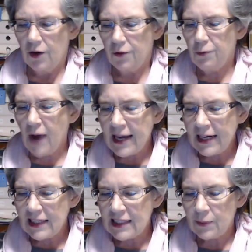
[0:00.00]
And
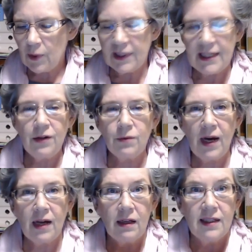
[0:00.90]
raining in Swan Hill.
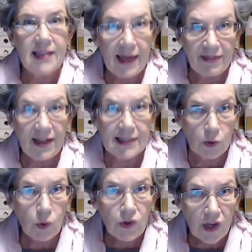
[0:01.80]
Well, is that, that's
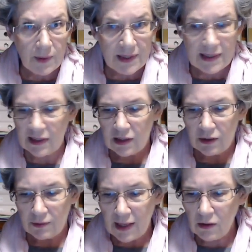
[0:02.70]
good though, isn't it,
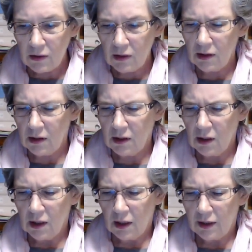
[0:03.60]
Narelle?
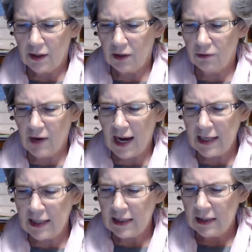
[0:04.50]
I think
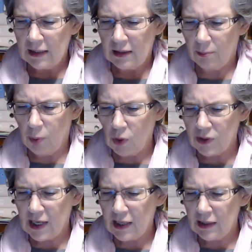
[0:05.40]
raining,
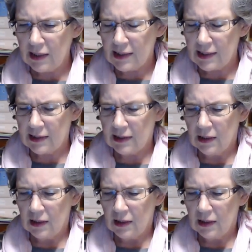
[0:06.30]
Port Douglas,